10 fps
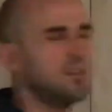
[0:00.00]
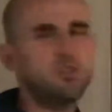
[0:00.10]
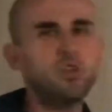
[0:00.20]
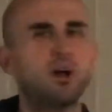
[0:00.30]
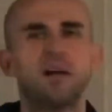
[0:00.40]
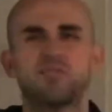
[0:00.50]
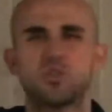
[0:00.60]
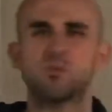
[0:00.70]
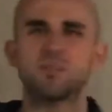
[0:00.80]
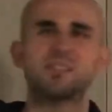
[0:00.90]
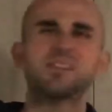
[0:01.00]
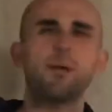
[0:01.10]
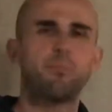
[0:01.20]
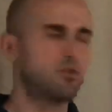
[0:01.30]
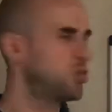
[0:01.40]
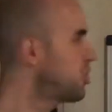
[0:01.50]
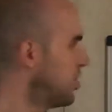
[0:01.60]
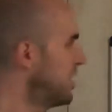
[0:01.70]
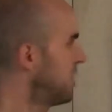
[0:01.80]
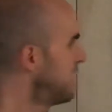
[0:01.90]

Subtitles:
to, you don't have to do this step, but you could.